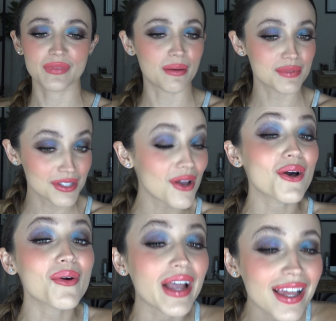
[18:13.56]
I'm
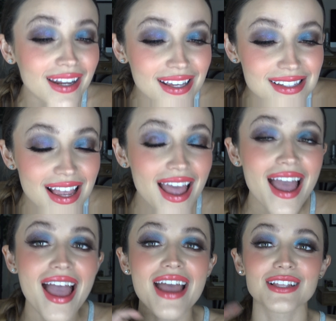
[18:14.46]
so 80s
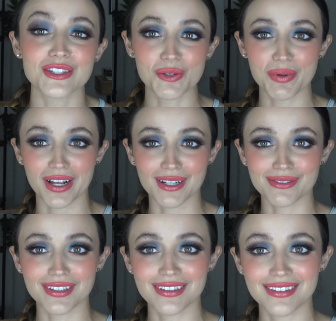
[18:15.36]
and super
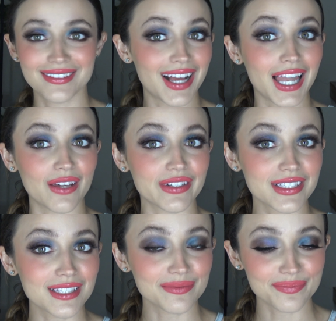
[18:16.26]
colorful. I love it.